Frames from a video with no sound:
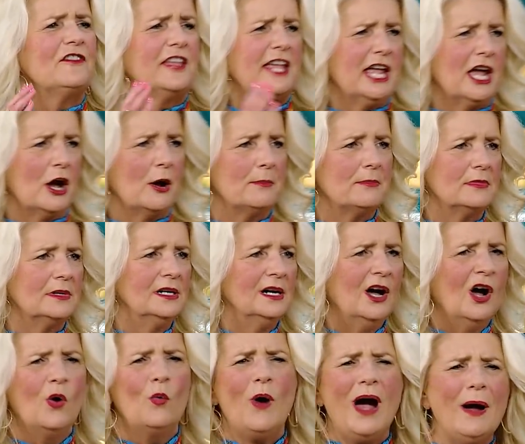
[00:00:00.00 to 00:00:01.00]
hear them,
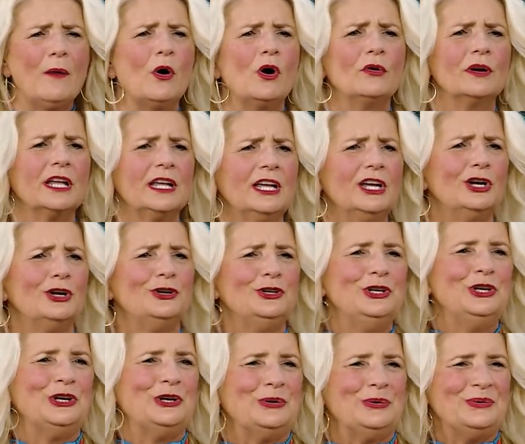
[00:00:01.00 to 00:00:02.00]
why won't he hear
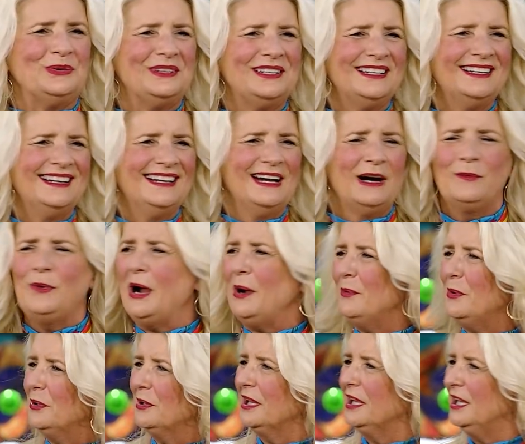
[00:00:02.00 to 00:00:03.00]
you? Why
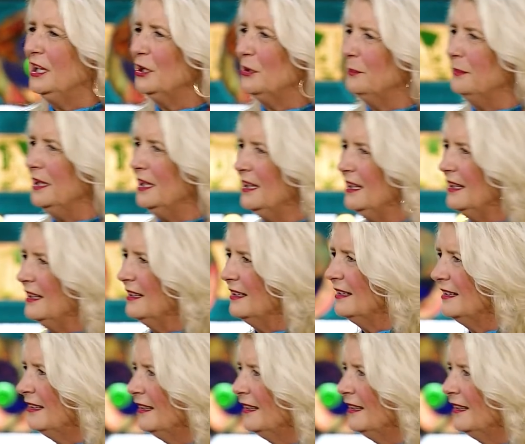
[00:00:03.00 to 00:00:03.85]
won't he hear me?